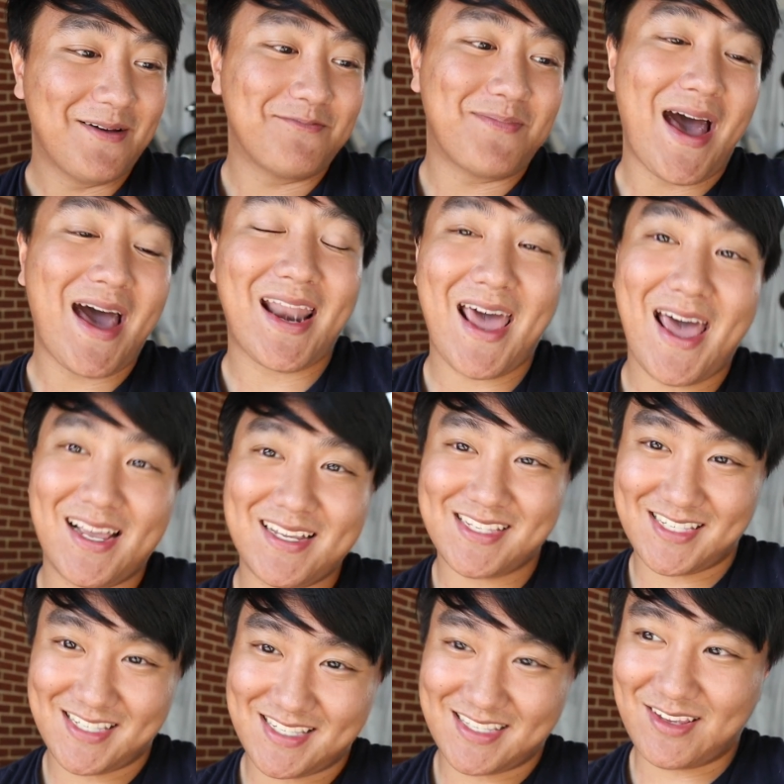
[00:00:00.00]

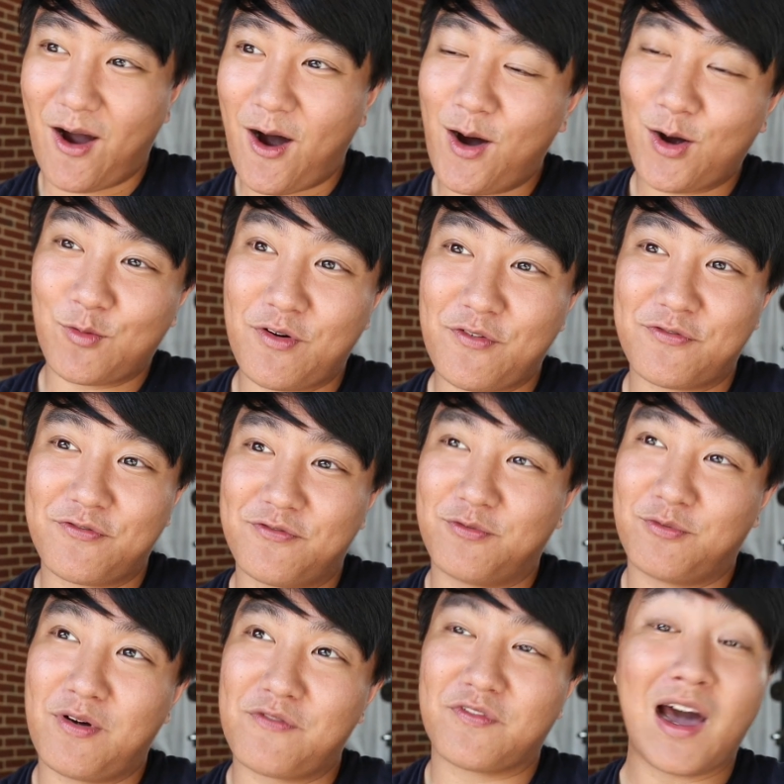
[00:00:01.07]
badass dog
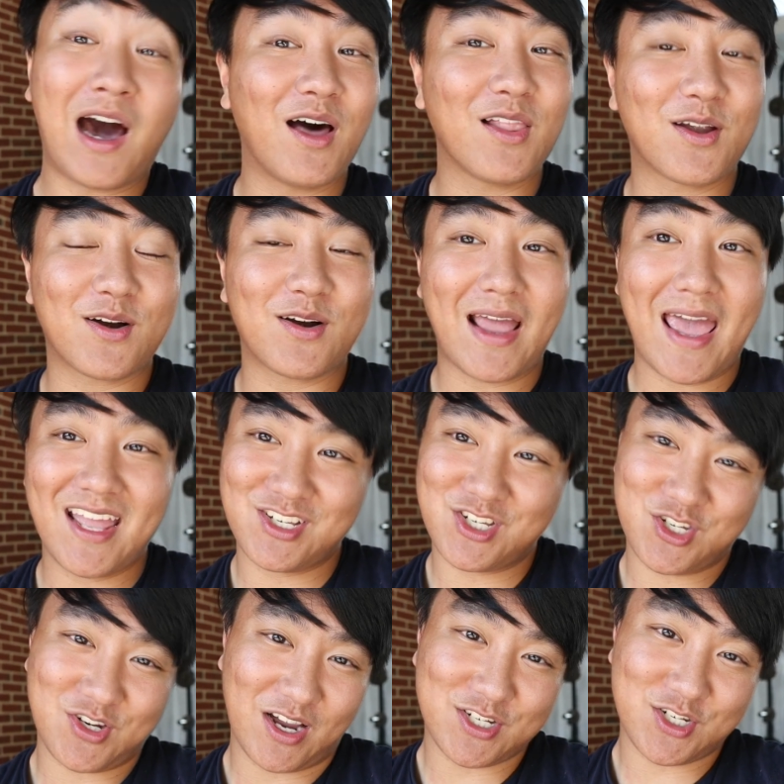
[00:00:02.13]
with color and
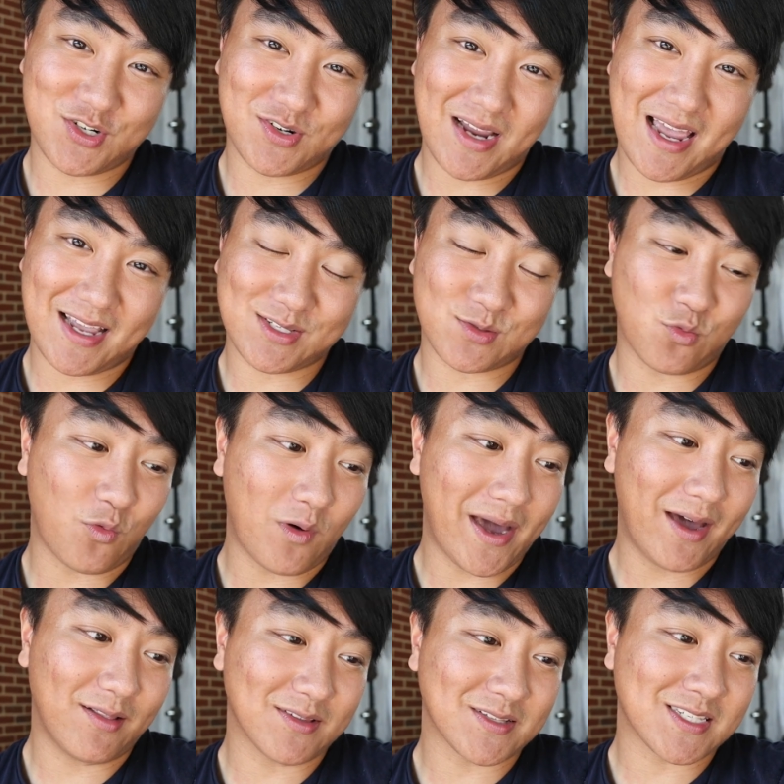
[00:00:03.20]
structure as well.